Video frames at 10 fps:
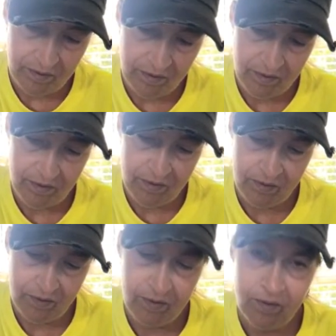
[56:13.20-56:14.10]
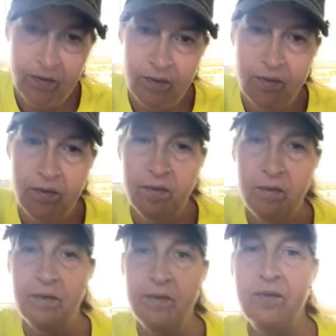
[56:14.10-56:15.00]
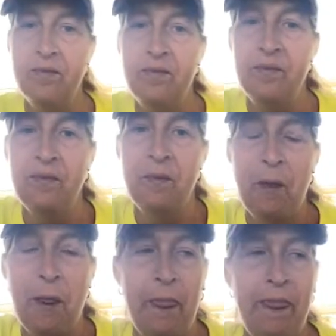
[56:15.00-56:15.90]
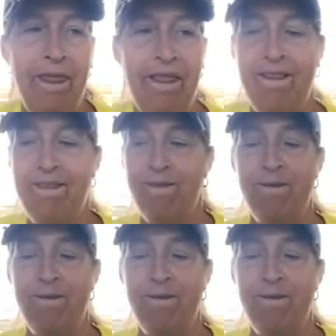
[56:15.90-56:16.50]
um, and I would get the vertigo.